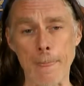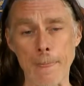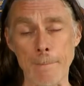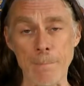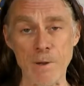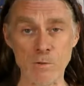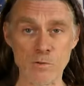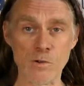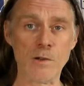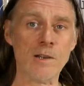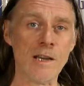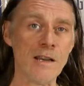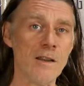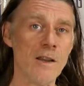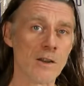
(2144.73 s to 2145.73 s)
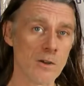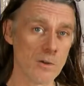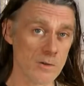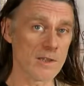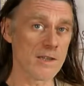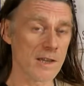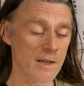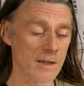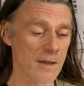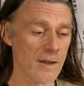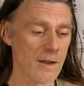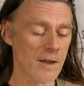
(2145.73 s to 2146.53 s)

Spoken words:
and build your own acoustic.